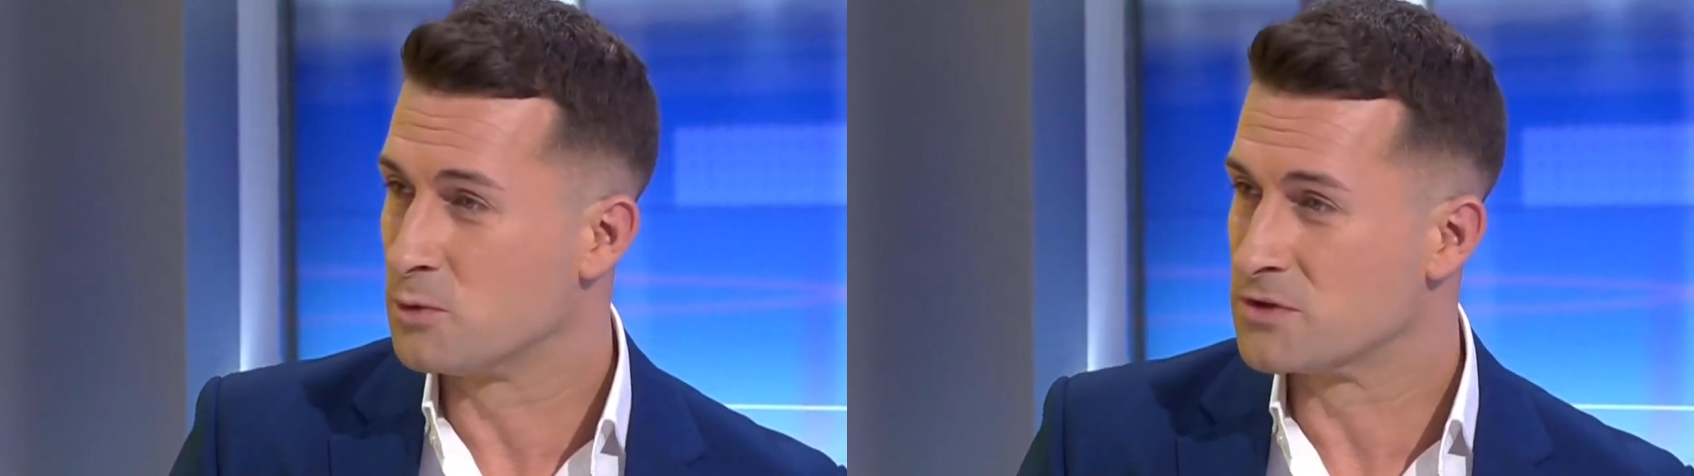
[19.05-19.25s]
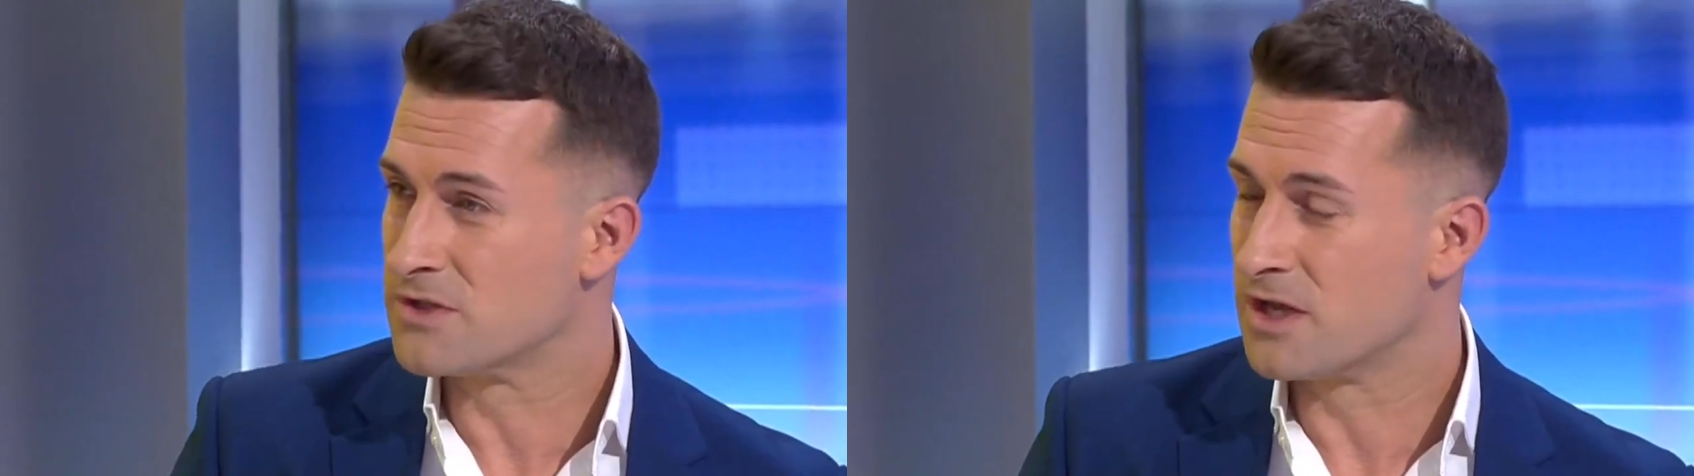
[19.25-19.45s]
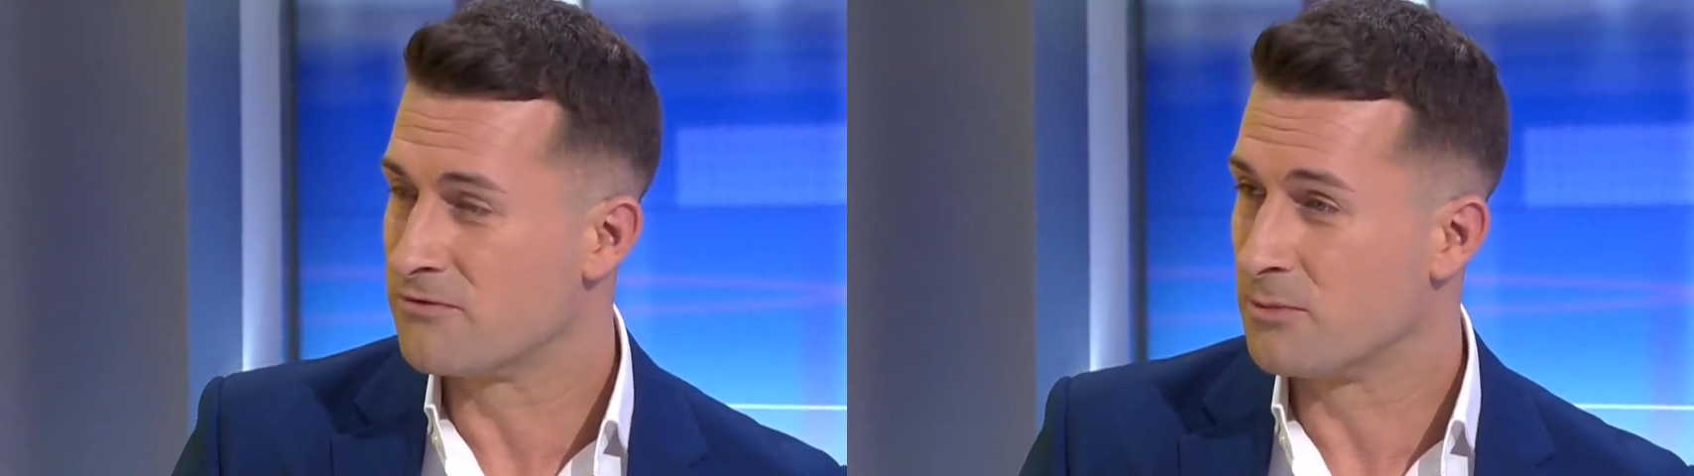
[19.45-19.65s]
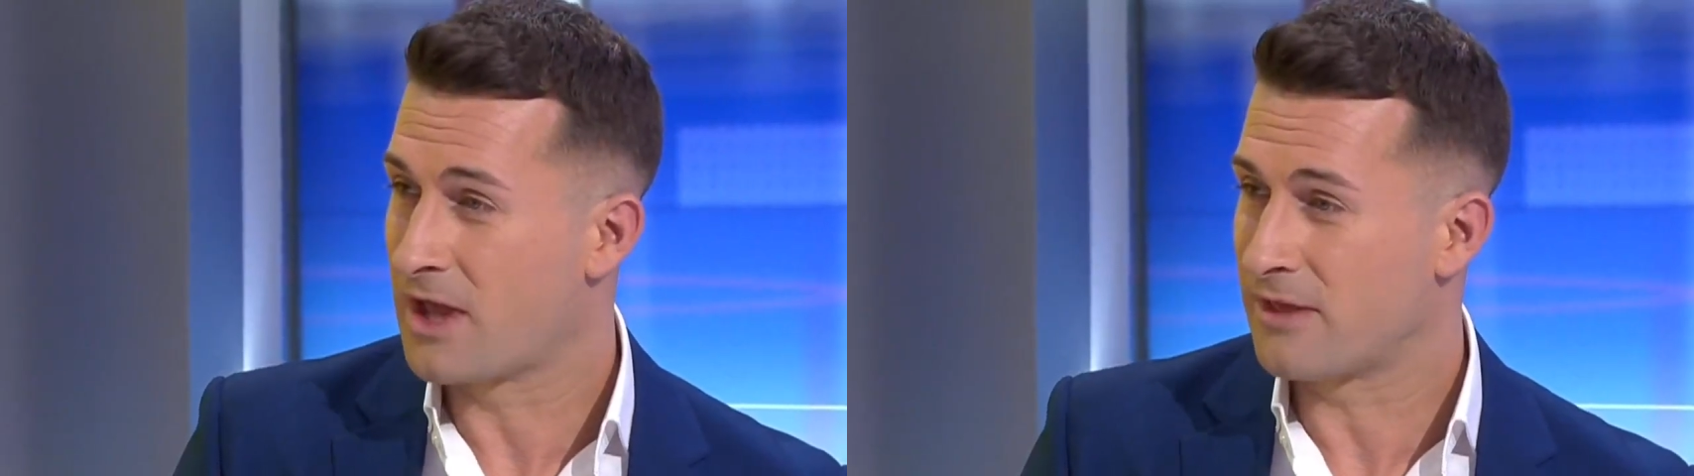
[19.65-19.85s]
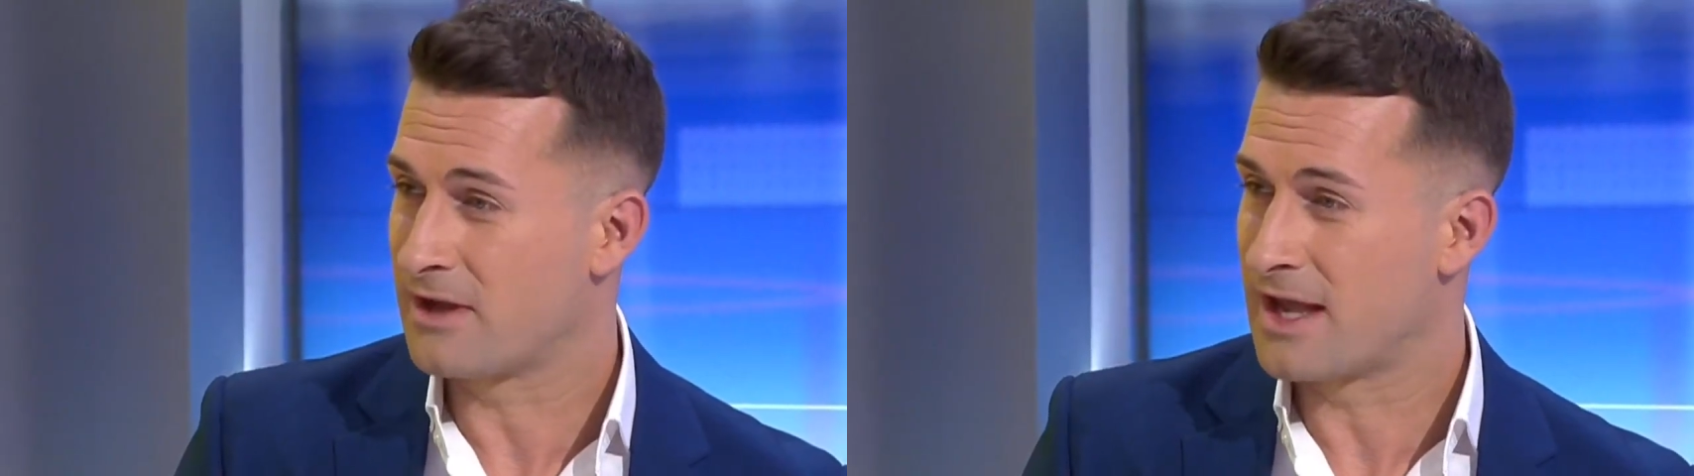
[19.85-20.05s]
Ornstein from The
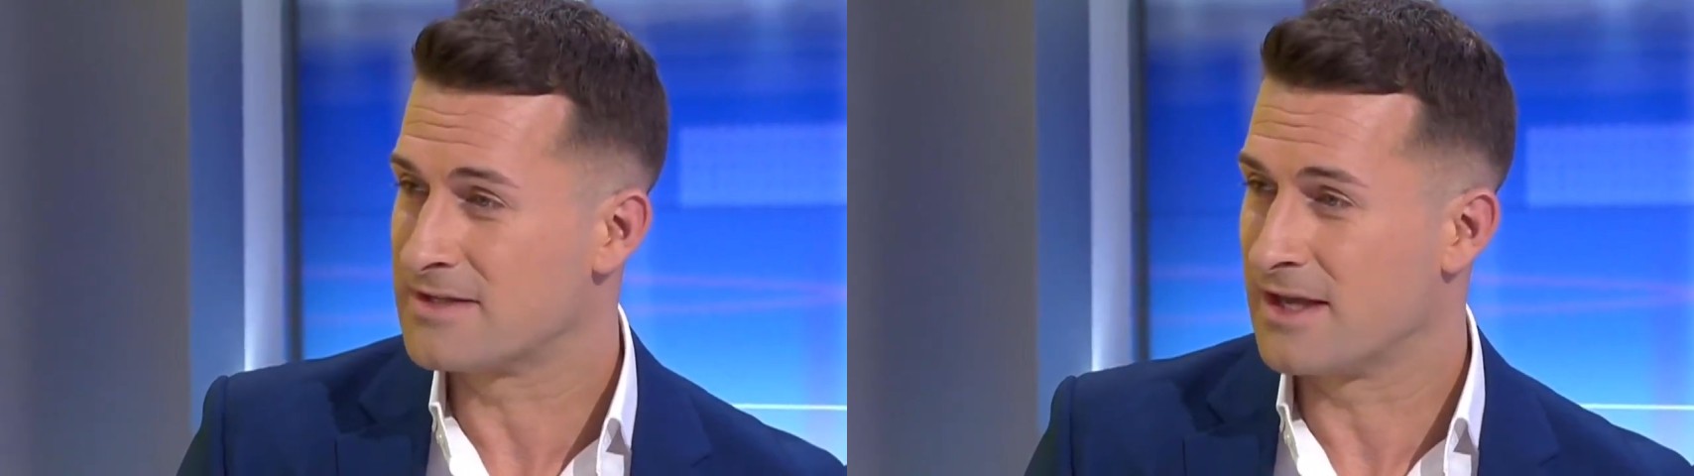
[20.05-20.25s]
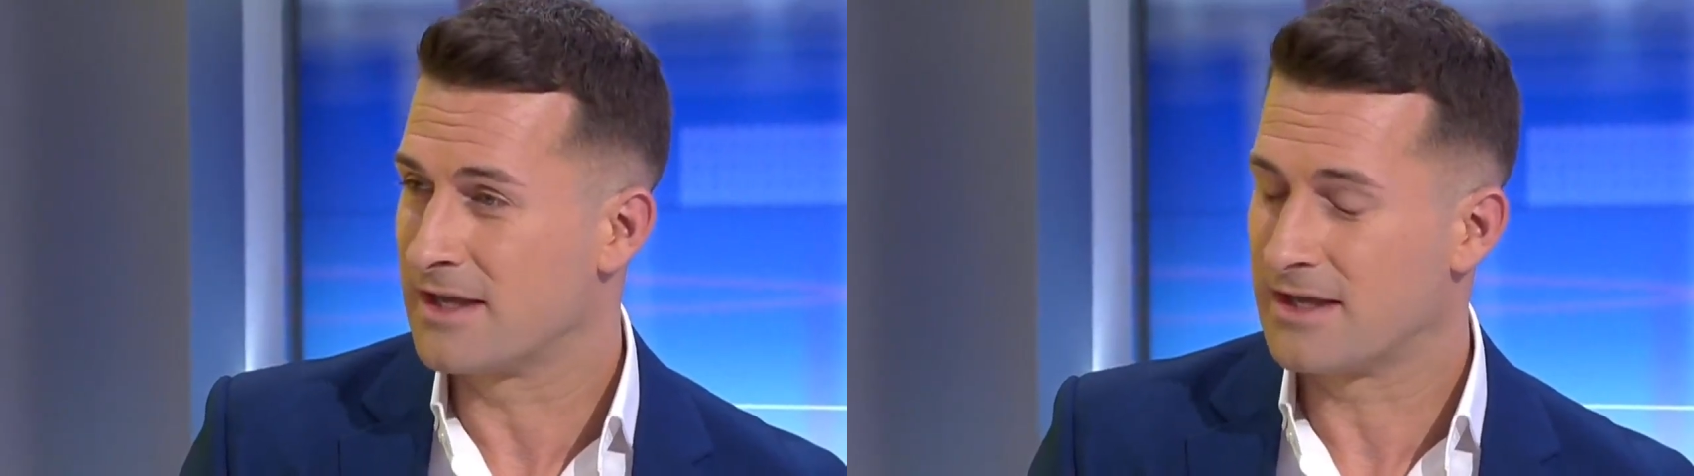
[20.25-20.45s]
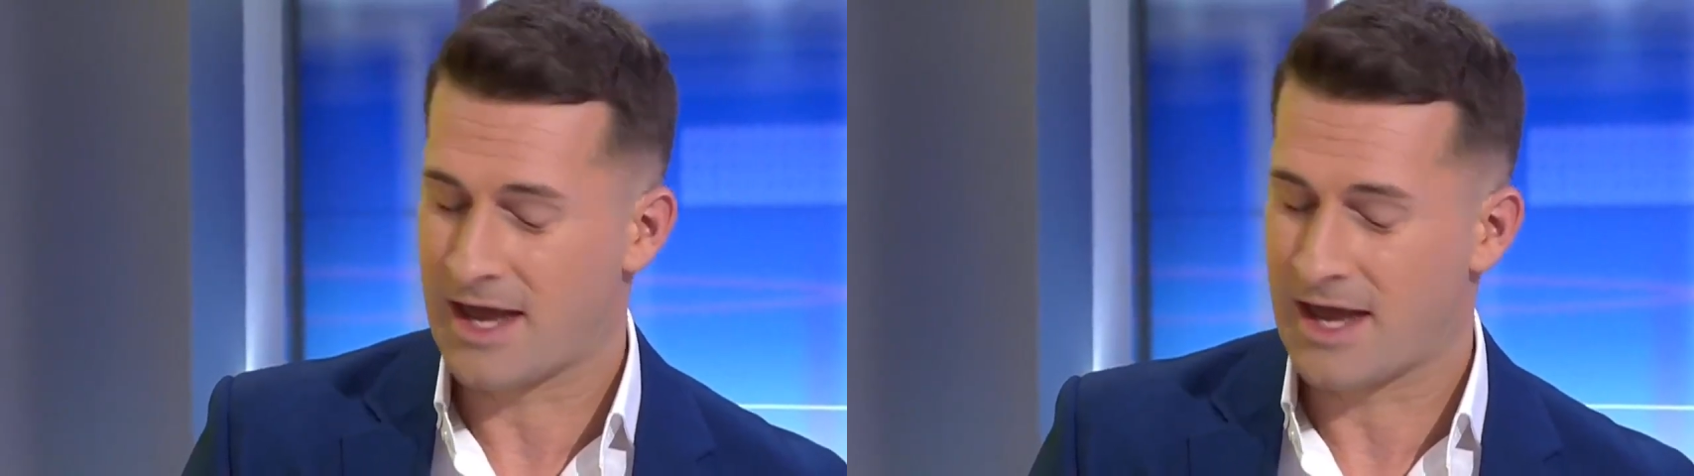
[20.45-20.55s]
Athletic,